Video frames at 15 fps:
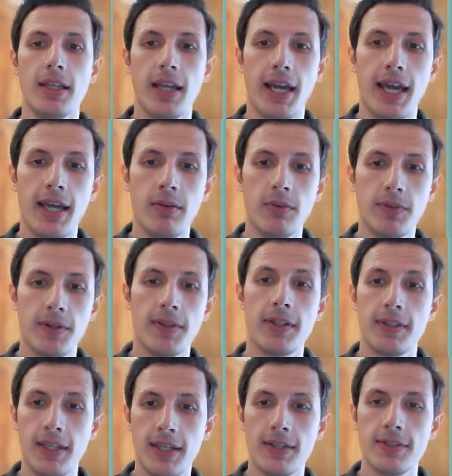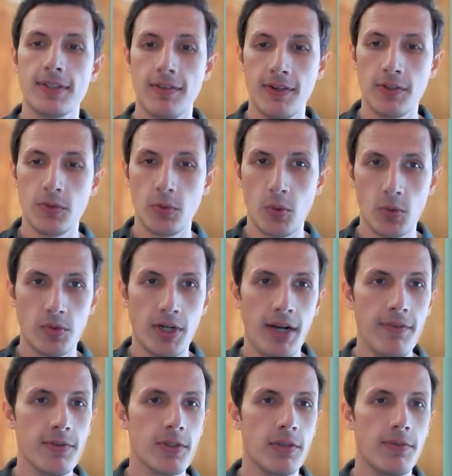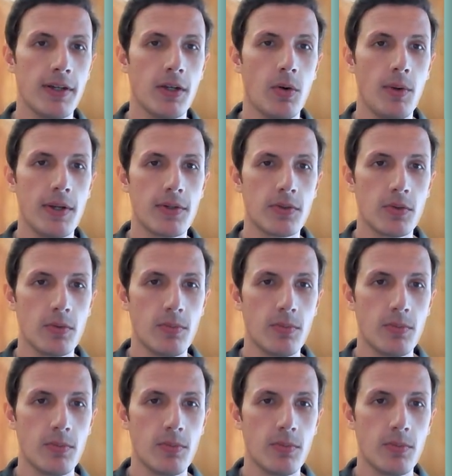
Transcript: And we found out, yeah, it saved it to Google Drive. So if I go into